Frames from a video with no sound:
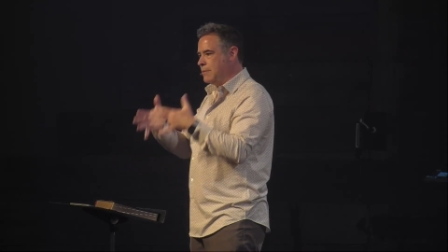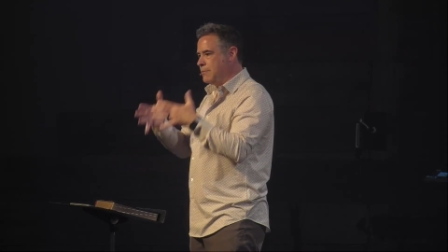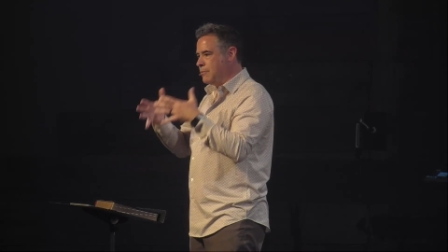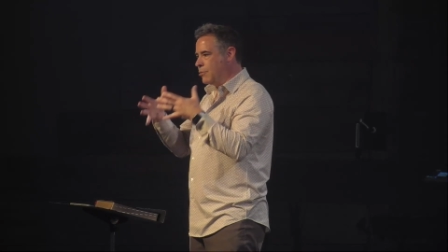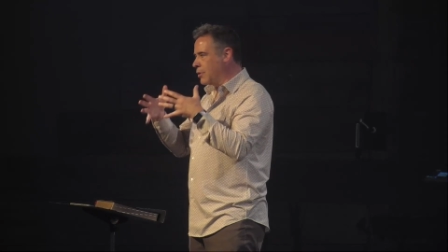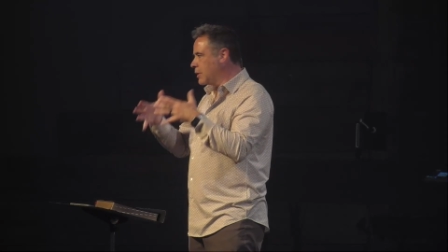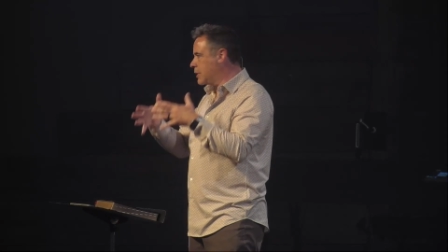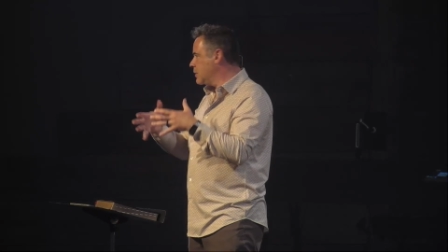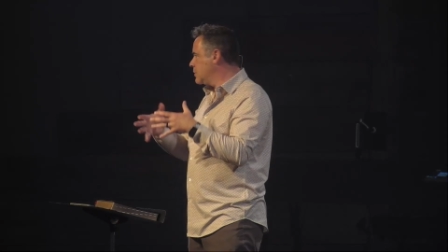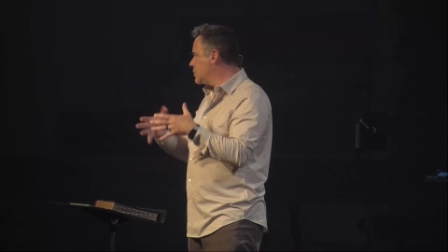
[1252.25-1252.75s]
I'm
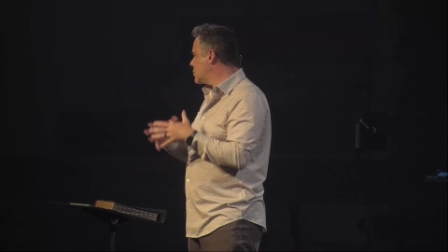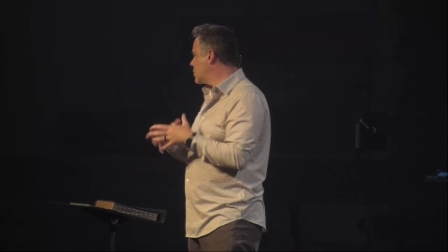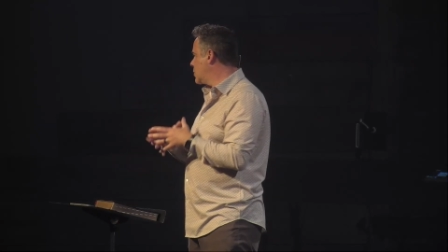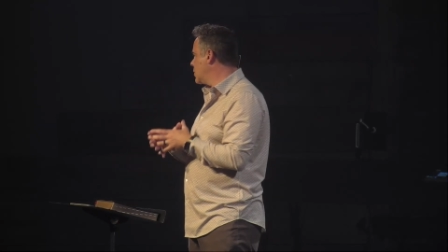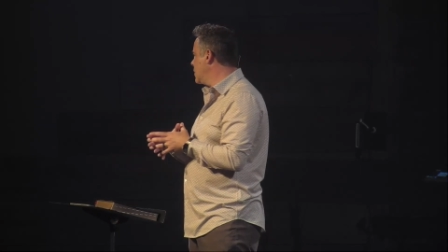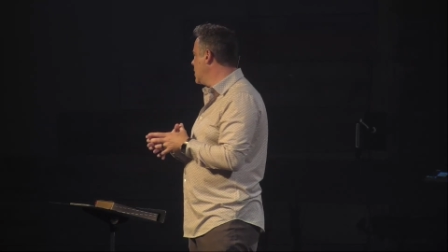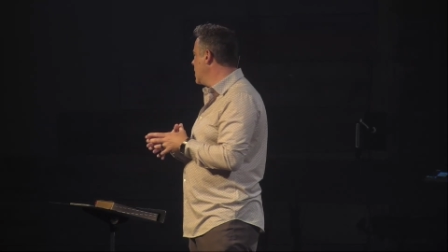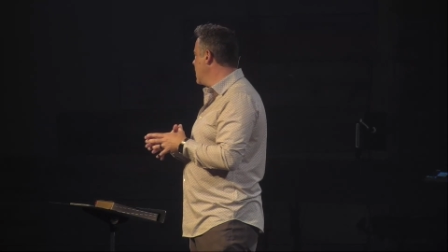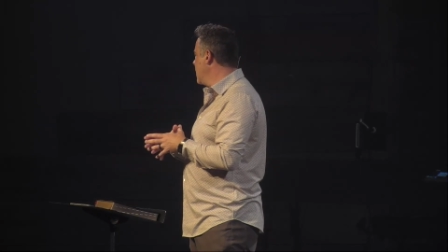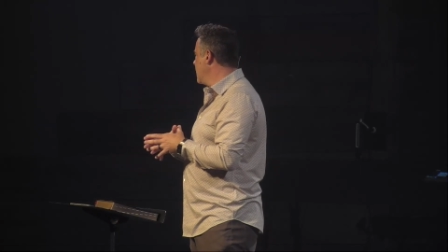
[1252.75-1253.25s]
more
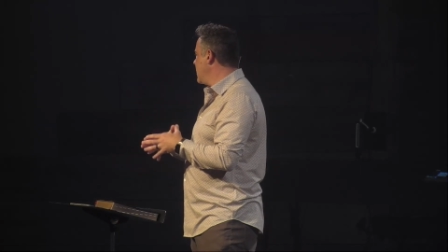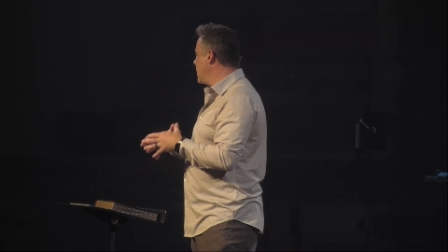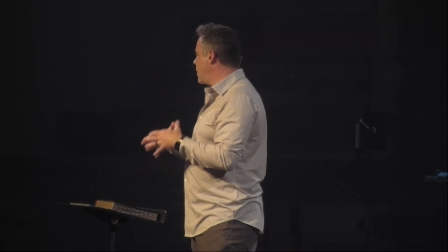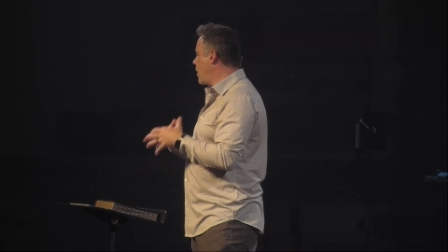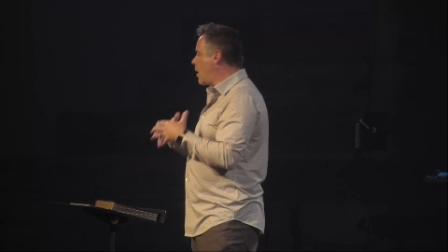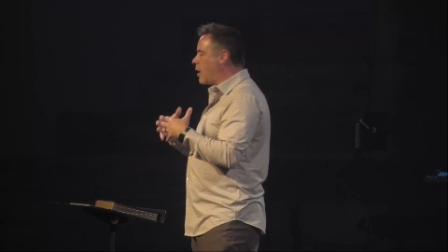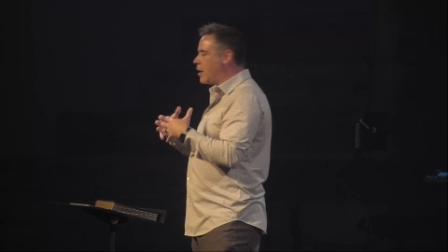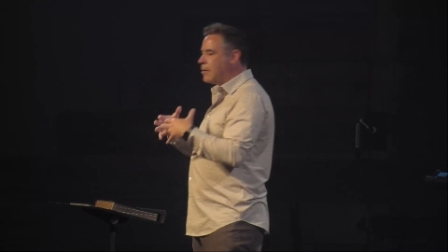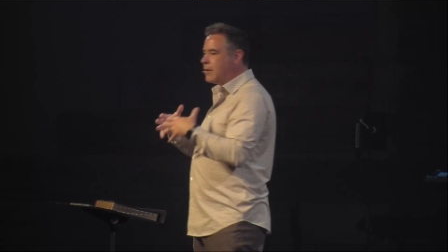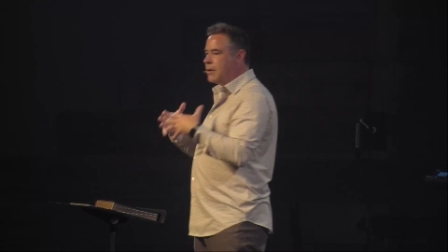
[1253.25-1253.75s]
concerned that
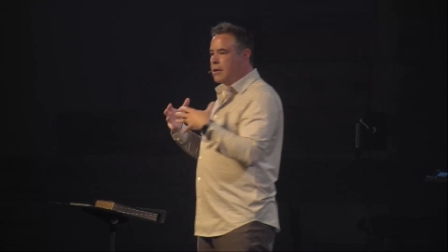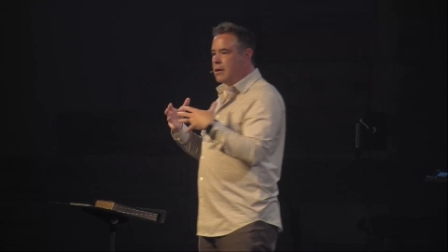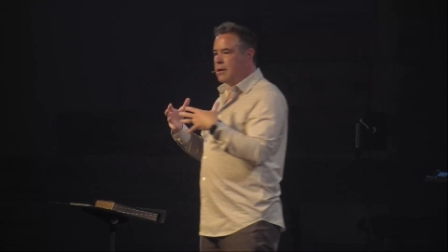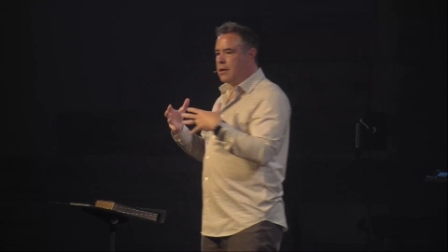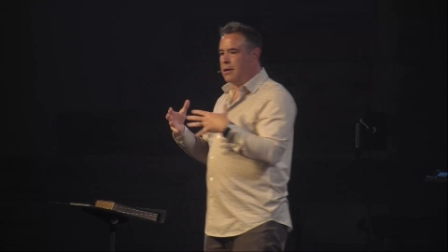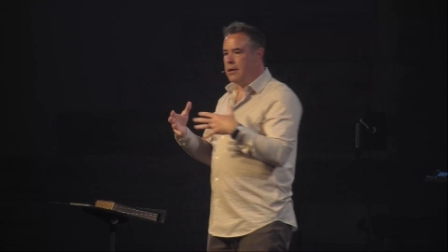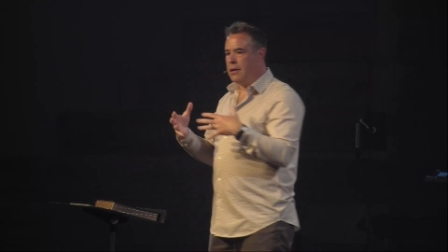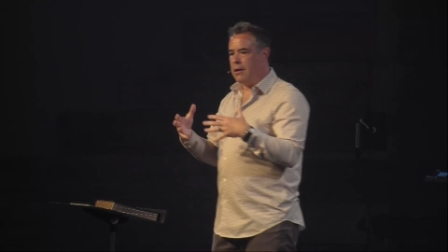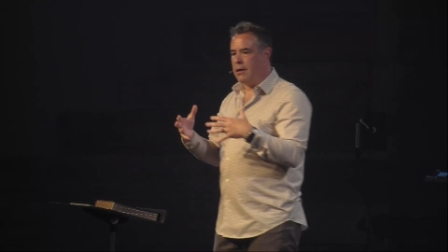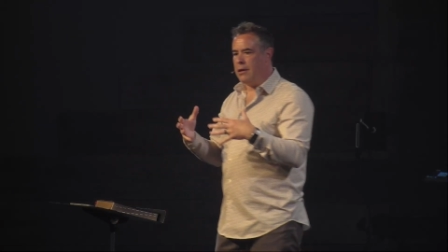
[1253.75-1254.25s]
our,
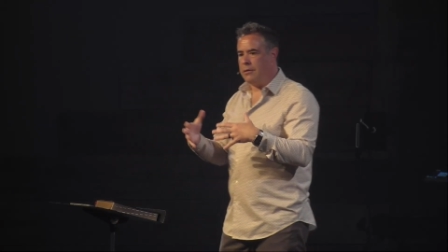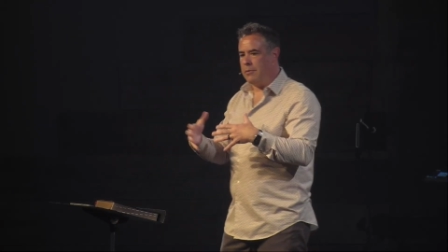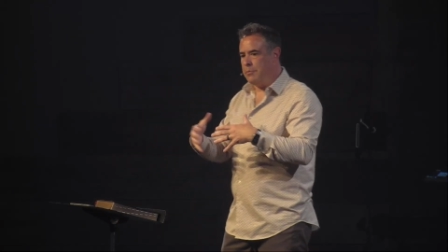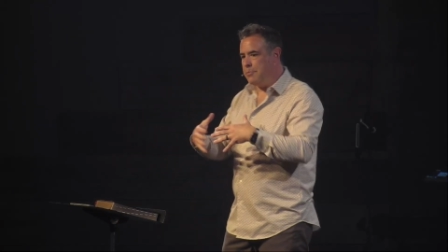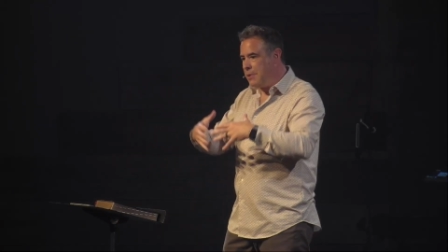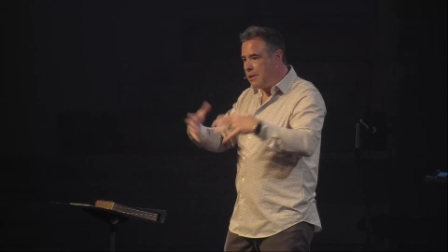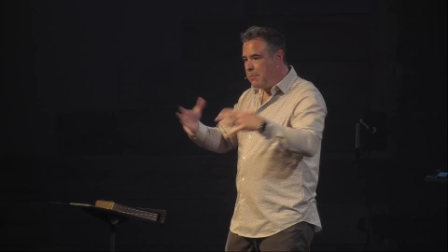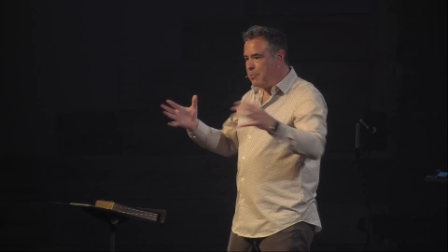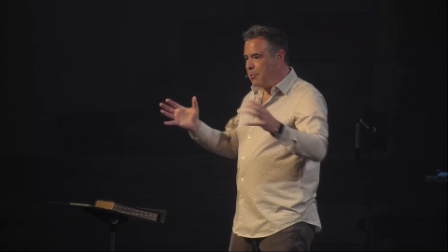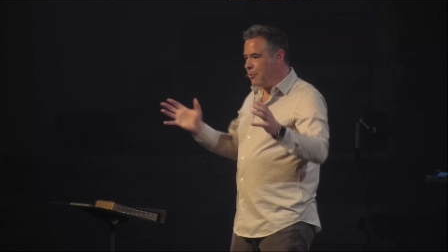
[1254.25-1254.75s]
uh, the
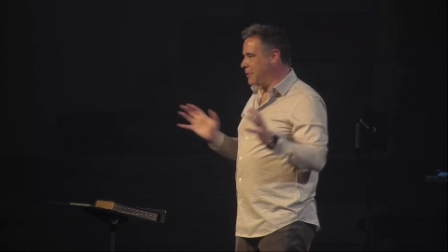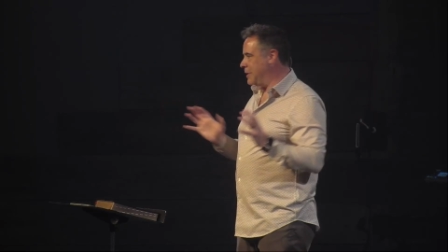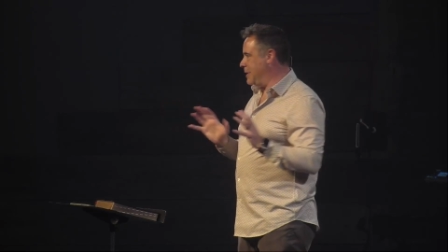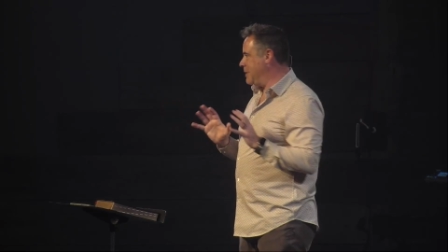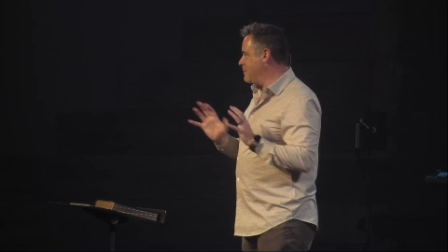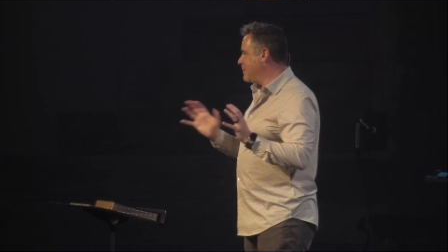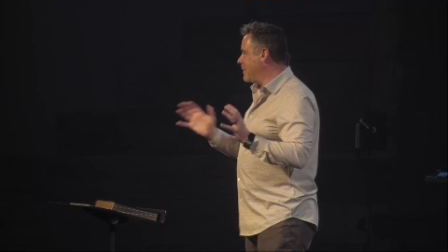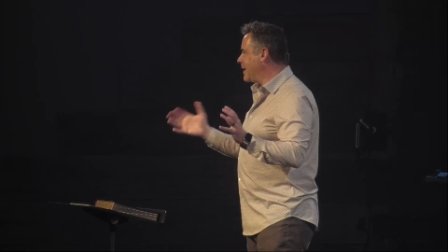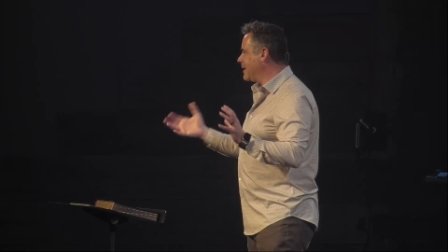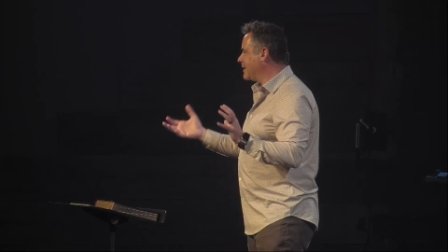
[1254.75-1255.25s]
people
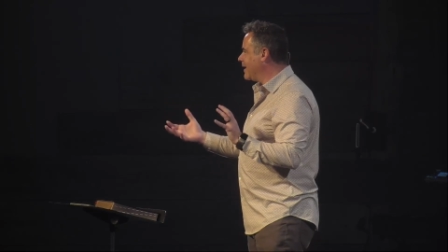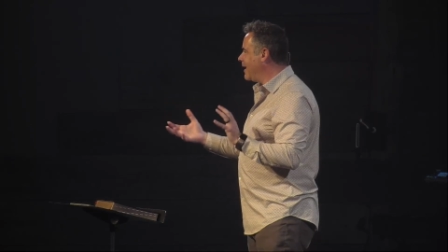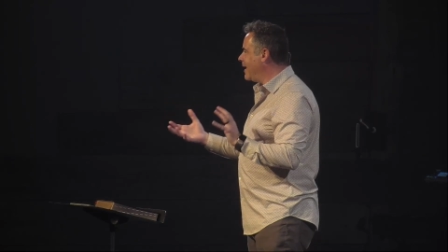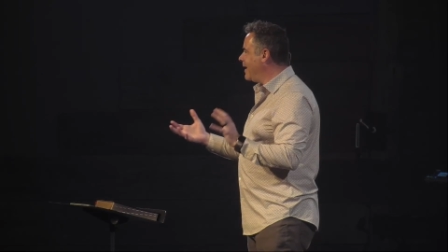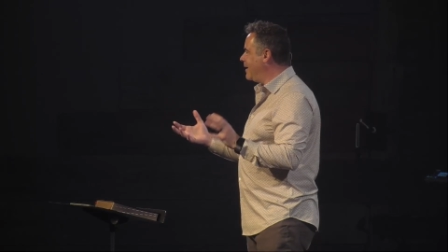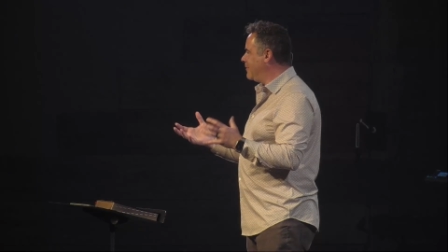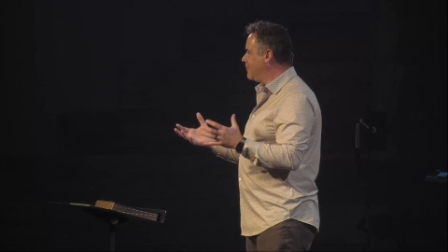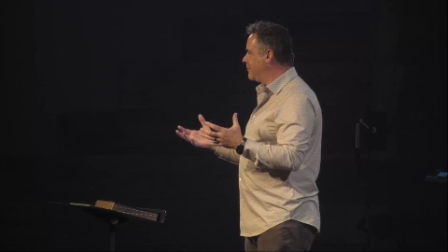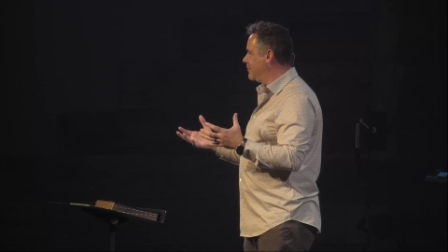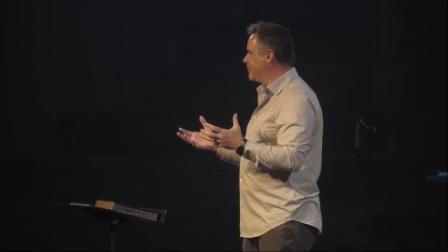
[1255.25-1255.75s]
in my
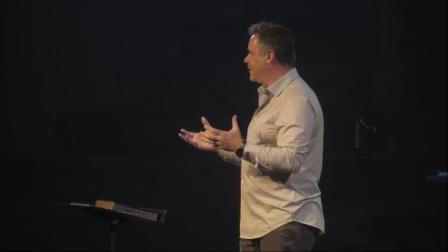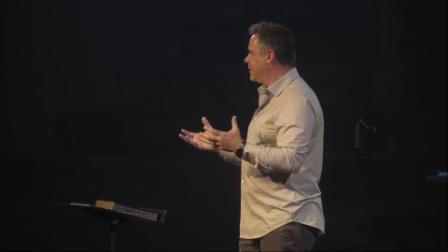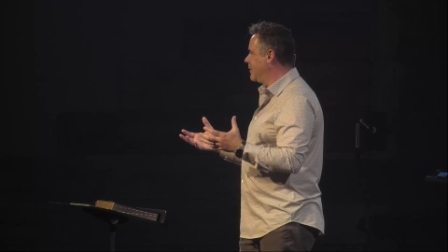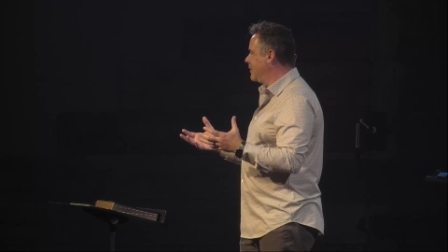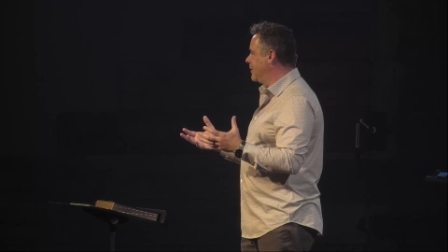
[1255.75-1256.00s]
life